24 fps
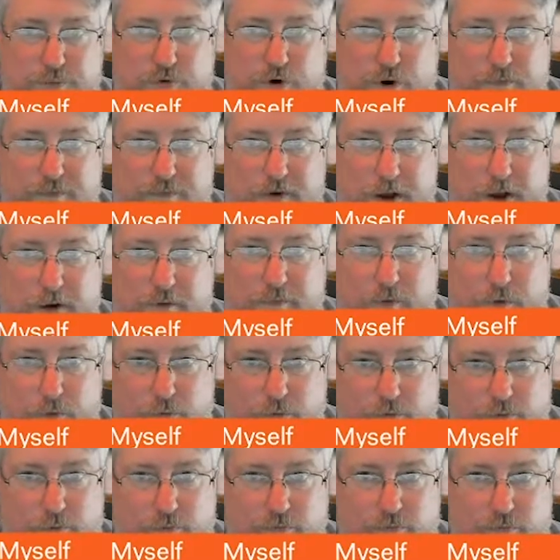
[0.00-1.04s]
profile
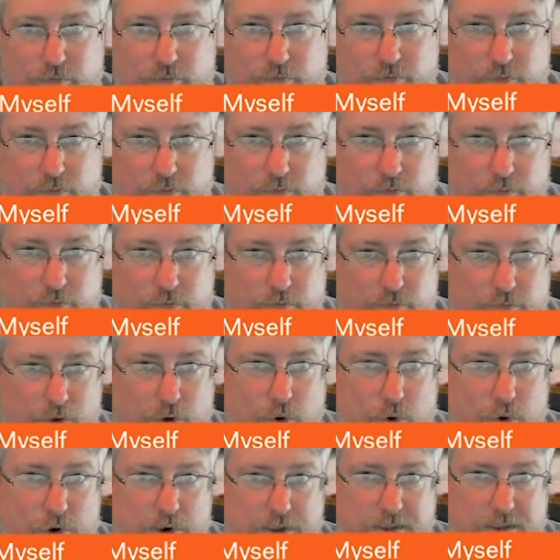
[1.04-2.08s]
for
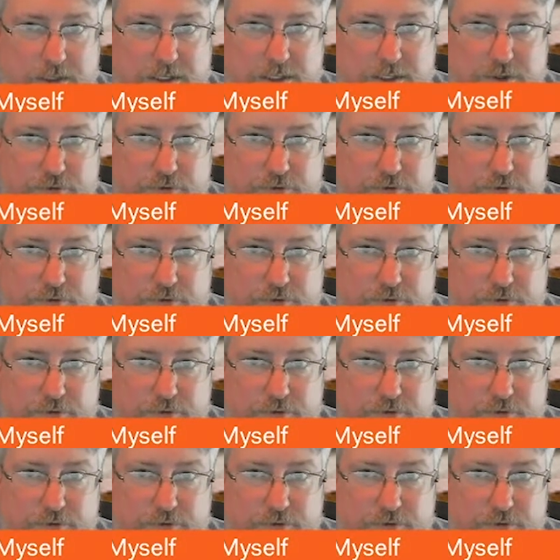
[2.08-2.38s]
recording these